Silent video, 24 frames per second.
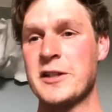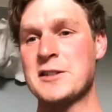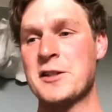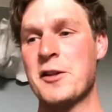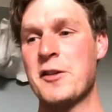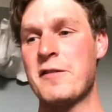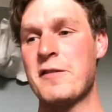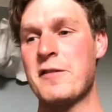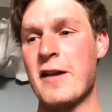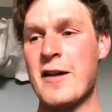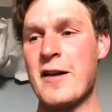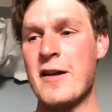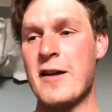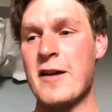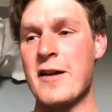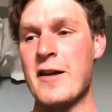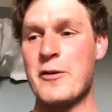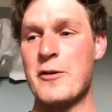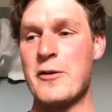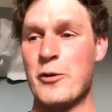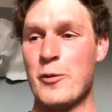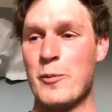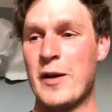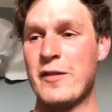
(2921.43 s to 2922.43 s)
And the day that
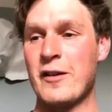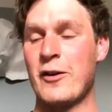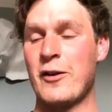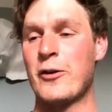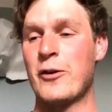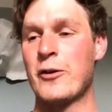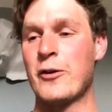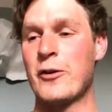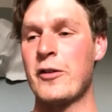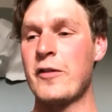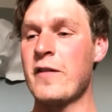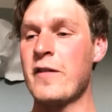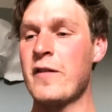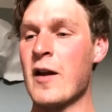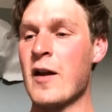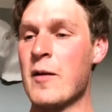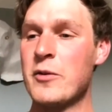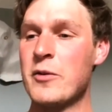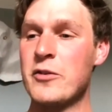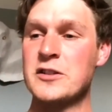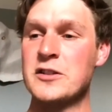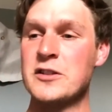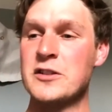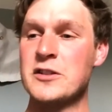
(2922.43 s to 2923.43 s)
we were meant to go,
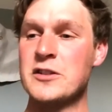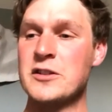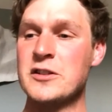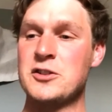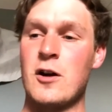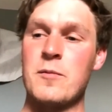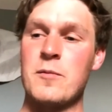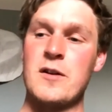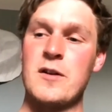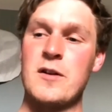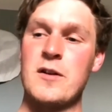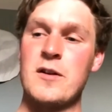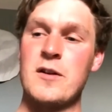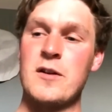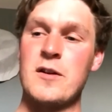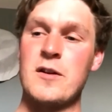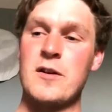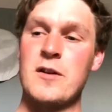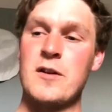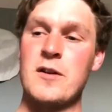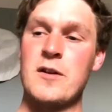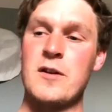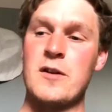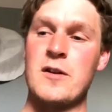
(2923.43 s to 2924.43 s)
temperatures dropped
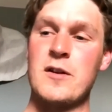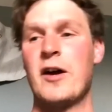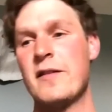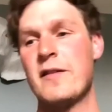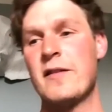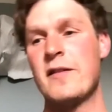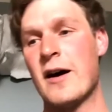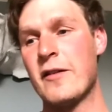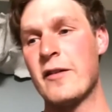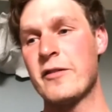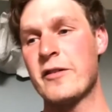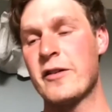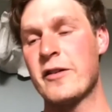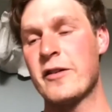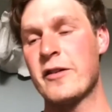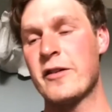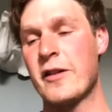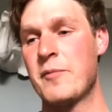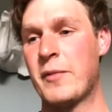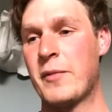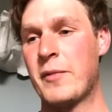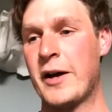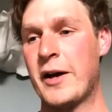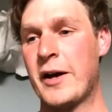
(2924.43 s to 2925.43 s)
right down to
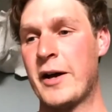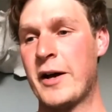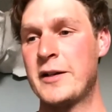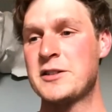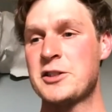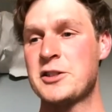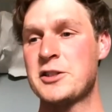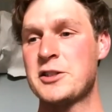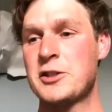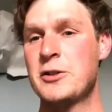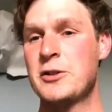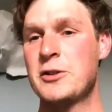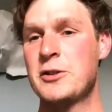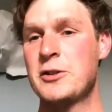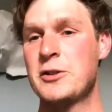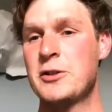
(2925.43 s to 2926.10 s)
like -2.